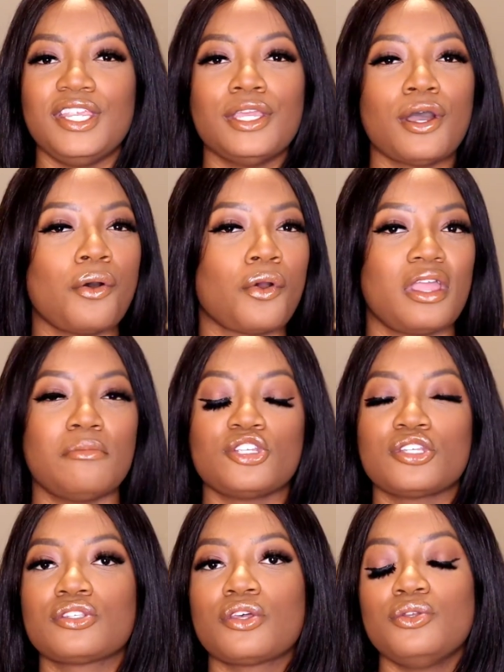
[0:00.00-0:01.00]
video or
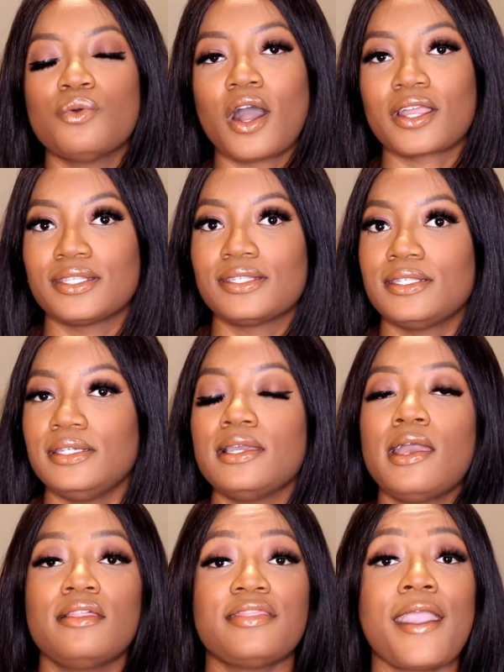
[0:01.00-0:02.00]
images so you all can see.
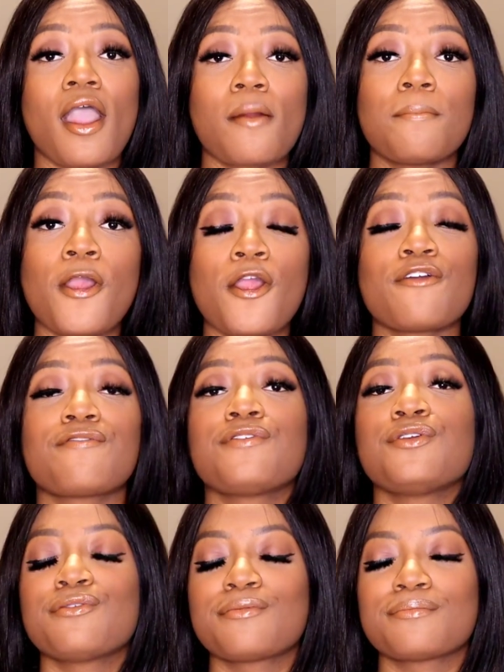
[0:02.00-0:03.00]
They are
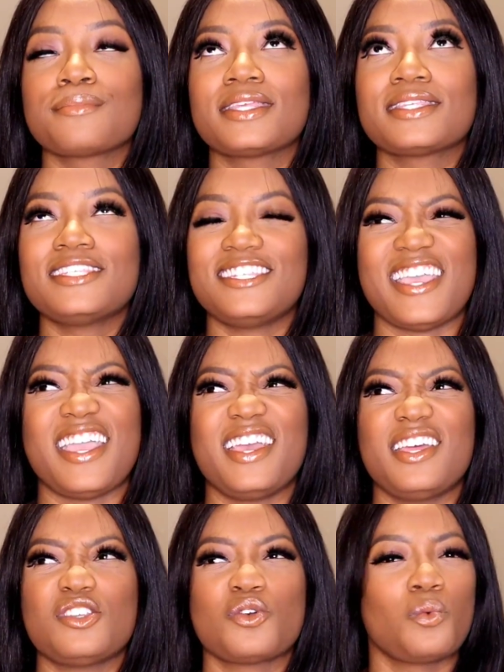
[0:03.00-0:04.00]
perfume
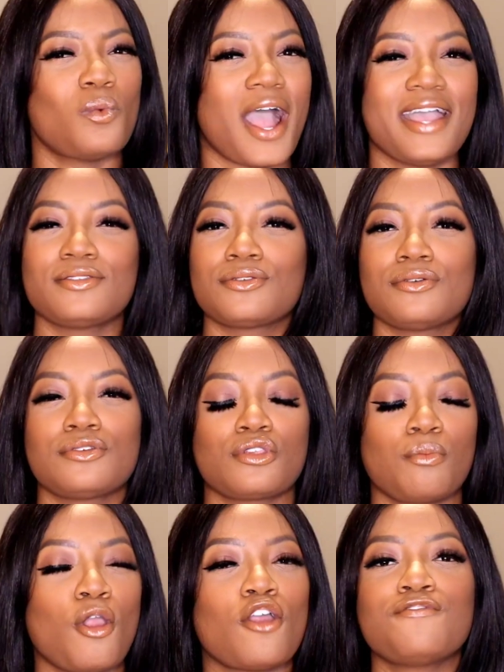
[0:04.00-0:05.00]
stand risers,
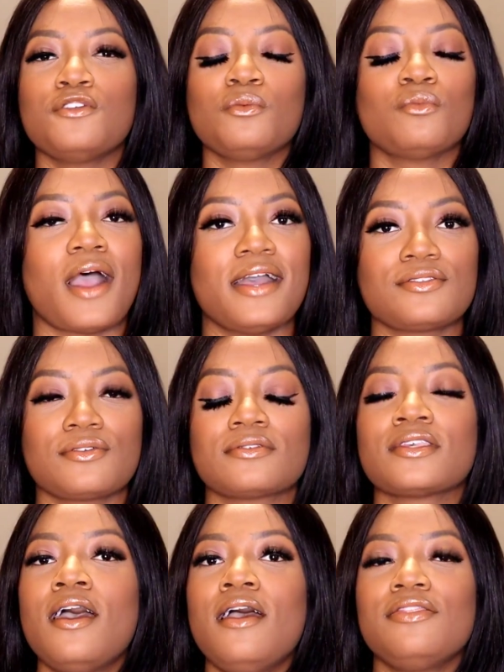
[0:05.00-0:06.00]
or perfume
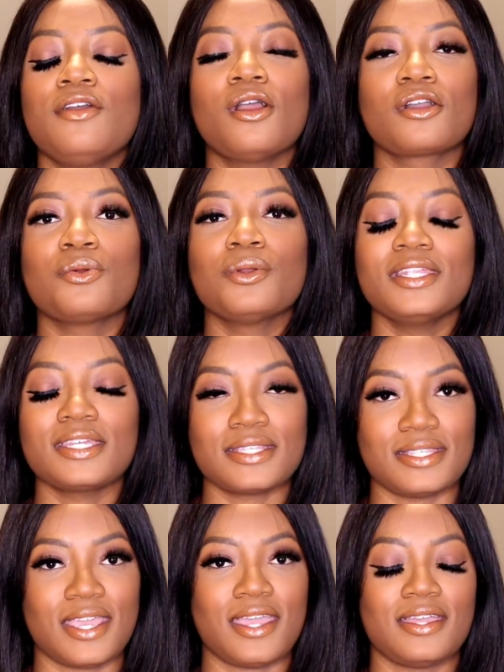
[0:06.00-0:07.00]
risers. They're acrylic
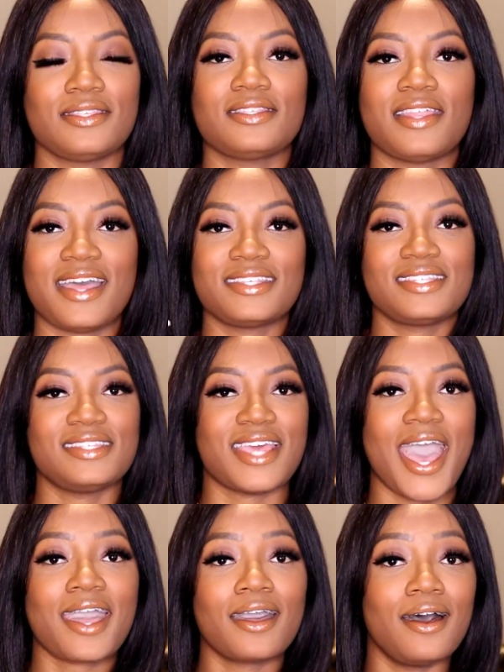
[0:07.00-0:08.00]
stands that
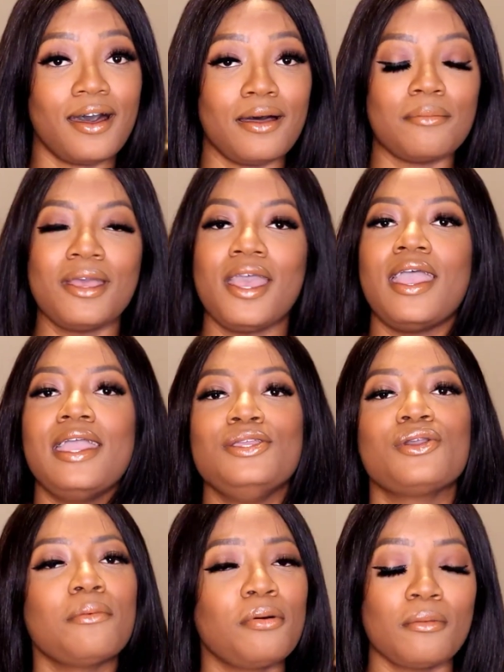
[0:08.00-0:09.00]
stack up,
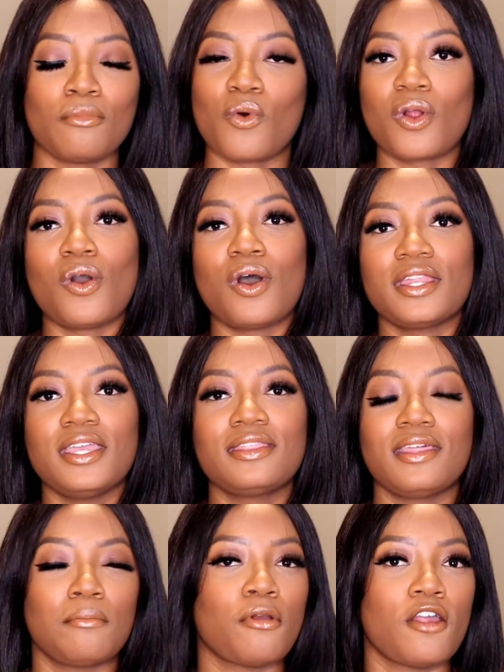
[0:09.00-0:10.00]
and you can put more on
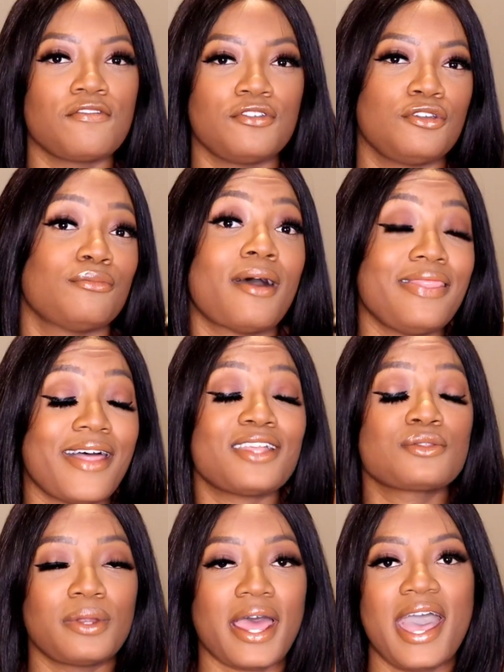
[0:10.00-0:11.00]
it than perfume.
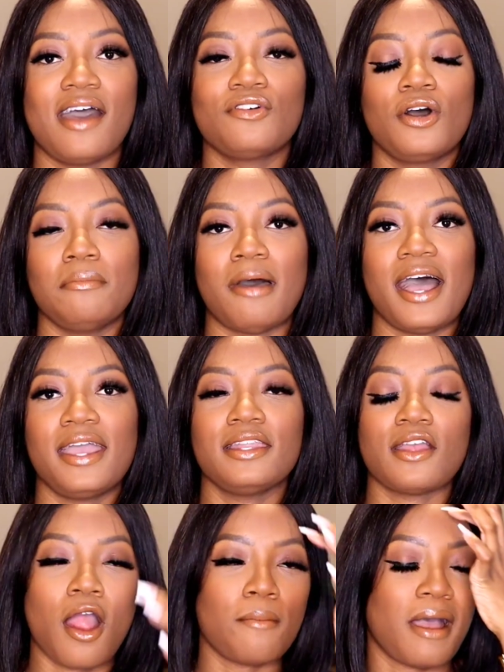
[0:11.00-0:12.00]
That's what I have on
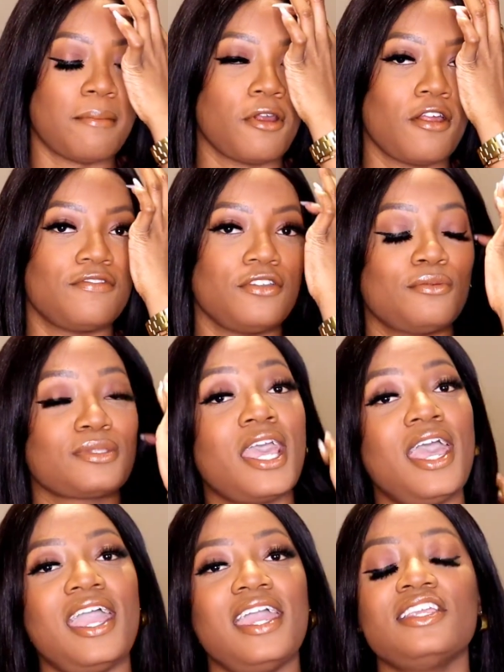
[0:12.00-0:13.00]
mine, are my perfumes,
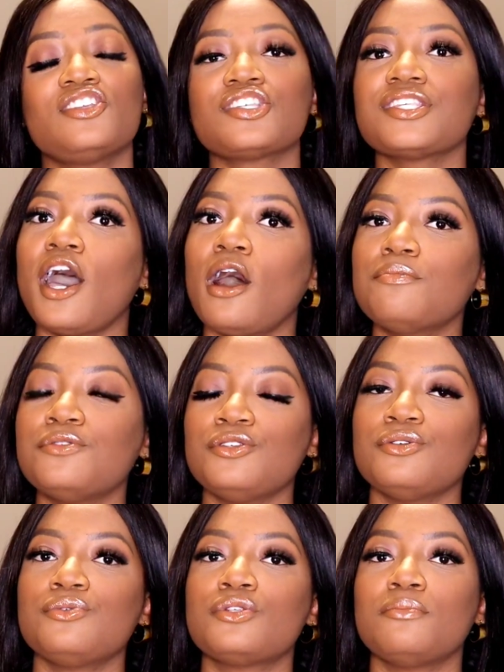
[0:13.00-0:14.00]
and it just helps
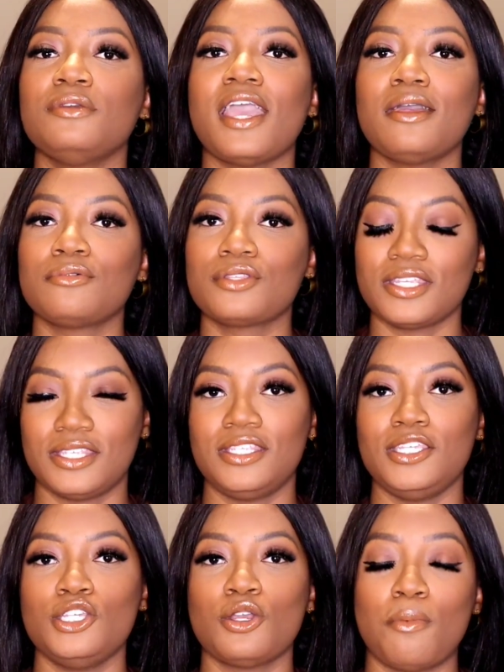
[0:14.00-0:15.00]
you to be able to
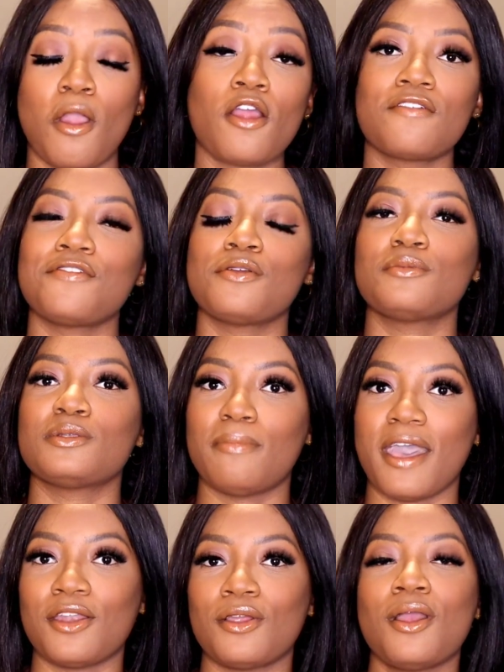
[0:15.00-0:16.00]
see your perfumes
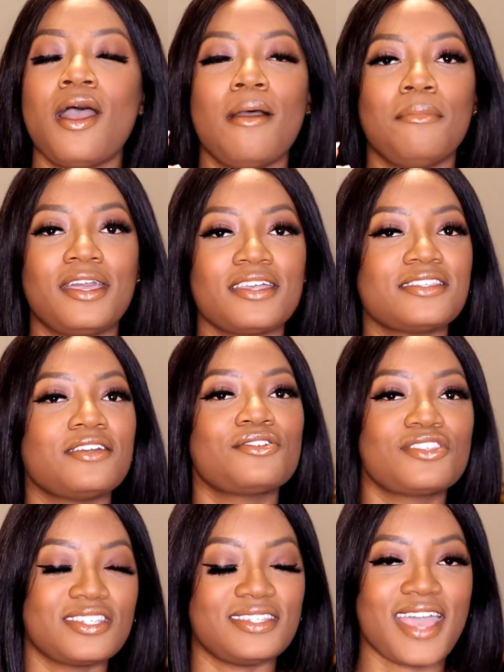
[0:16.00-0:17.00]
better because
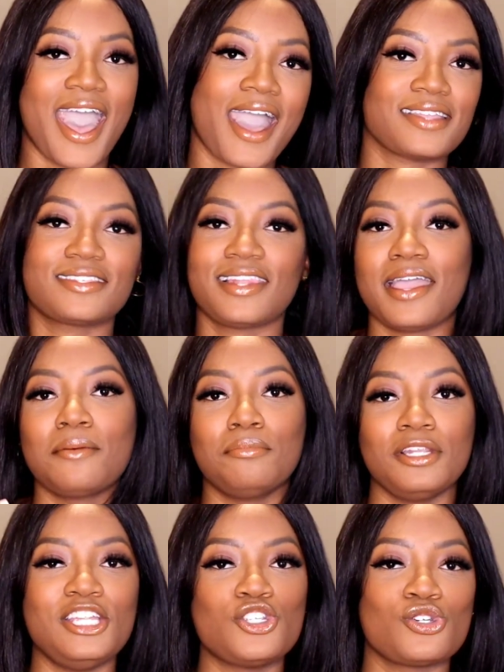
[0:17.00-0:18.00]
they're stacked like
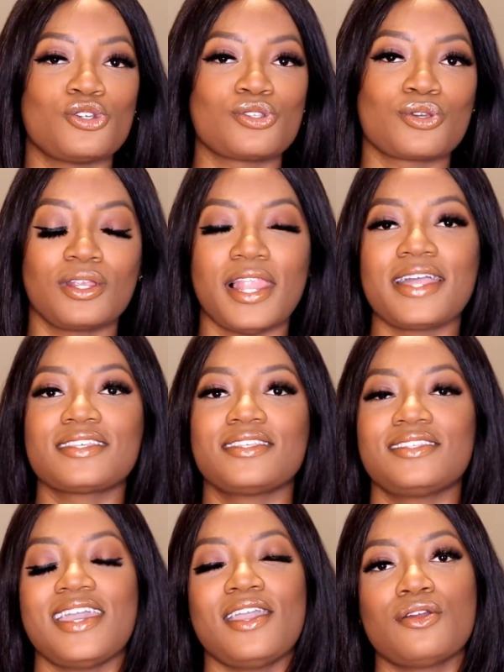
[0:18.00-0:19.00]
bleachers or like
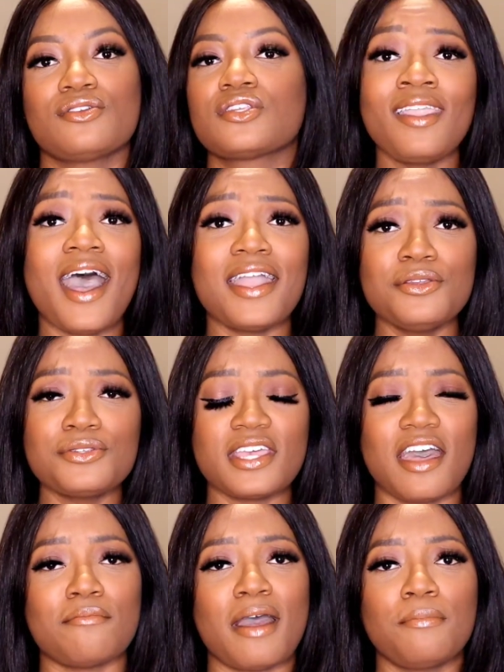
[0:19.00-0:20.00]
stairs. I used
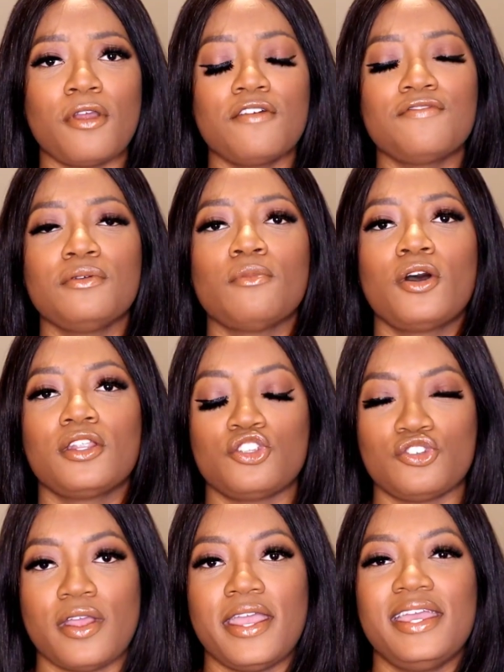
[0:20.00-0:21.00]
to have my perfume on a
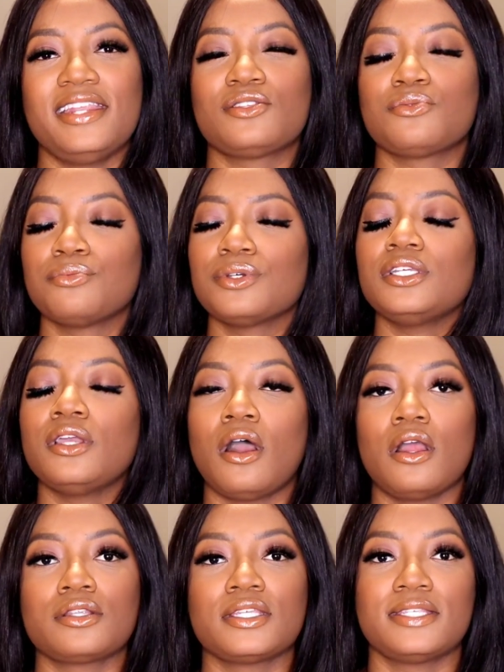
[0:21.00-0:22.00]
tray, and it's really
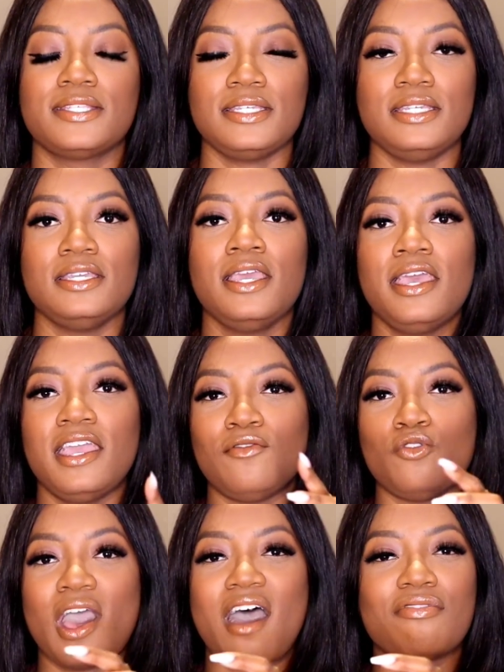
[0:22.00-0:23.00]
hard to see
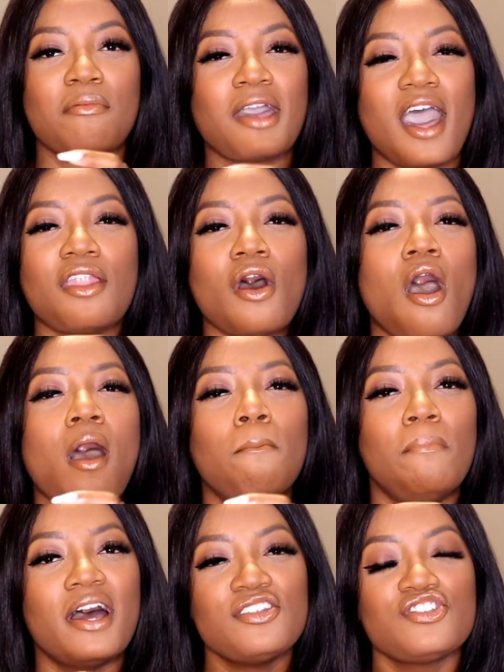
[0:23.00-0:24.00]
if you have them kind of
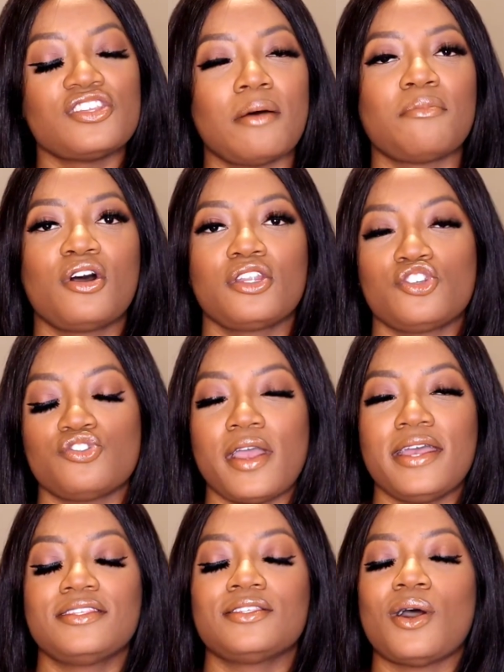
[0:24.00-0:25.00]
all bunched up on a
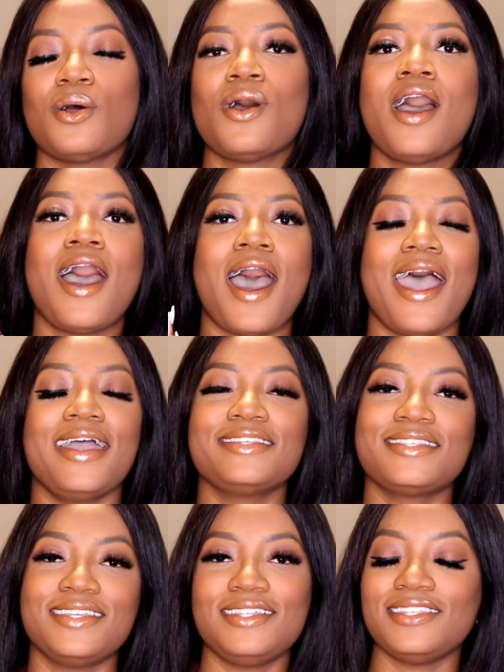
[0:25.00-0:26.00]
tray. So I
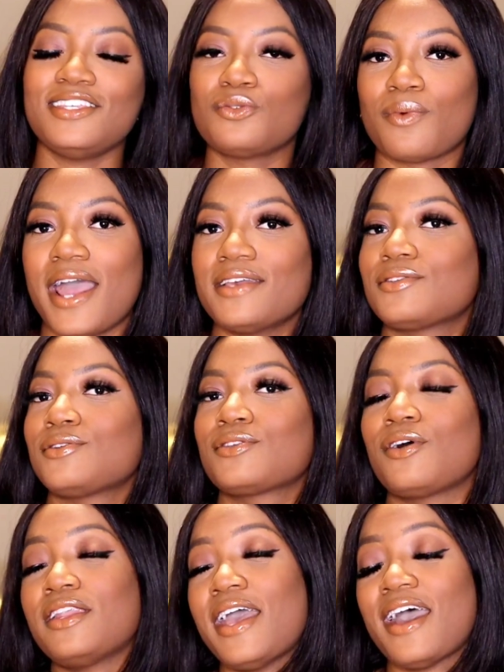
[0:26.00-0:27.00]
had seen these
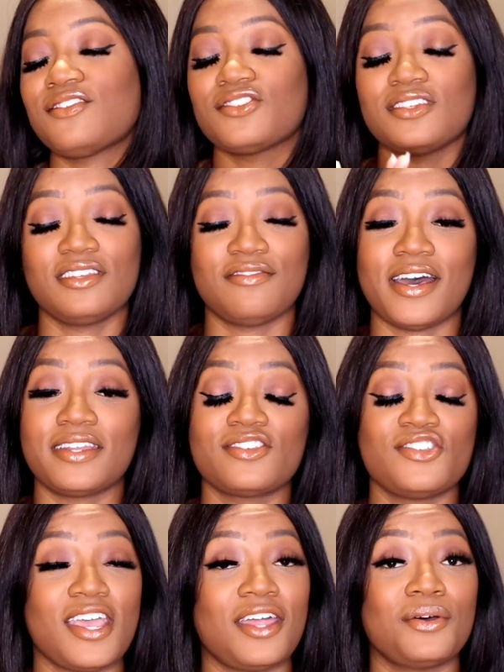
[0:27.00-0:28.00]
risers on Ashley
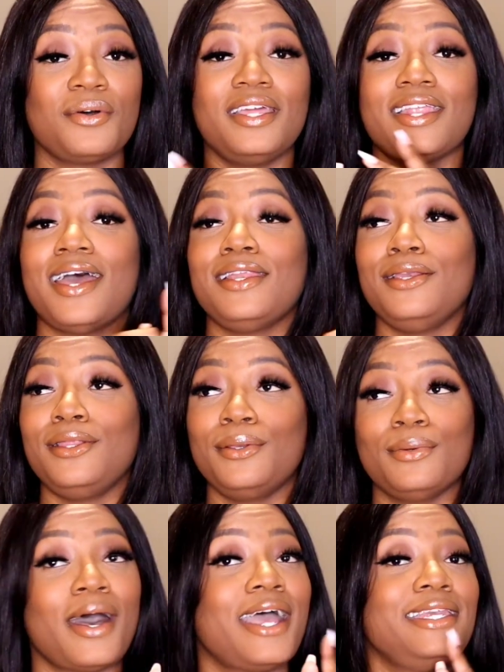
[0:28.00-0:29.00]
Devana's channel, and I
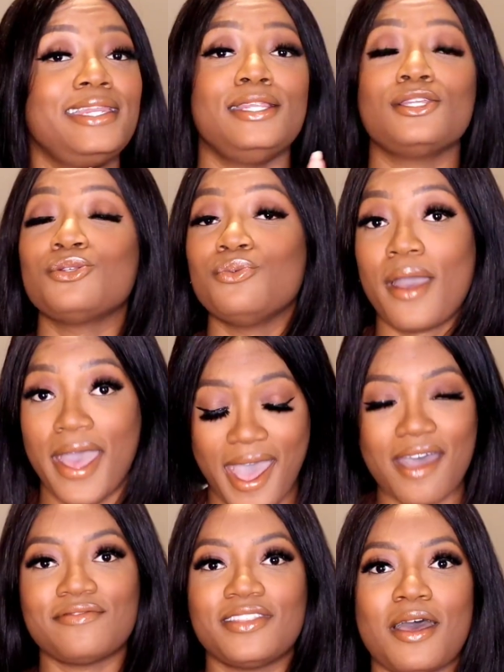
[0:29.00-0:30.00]
knew I needed
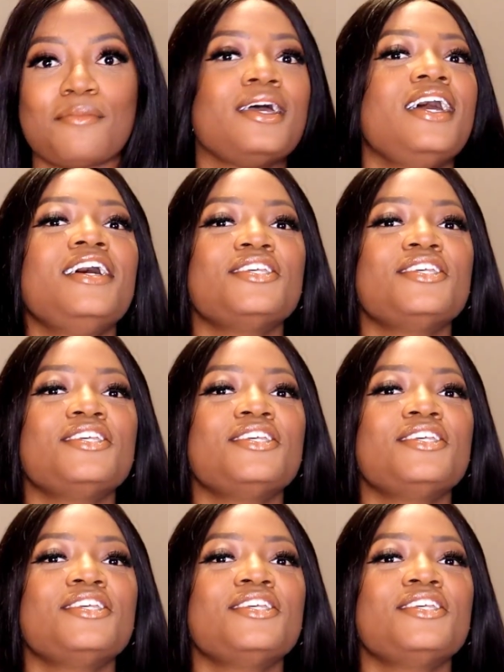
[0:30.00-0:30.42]
to have them.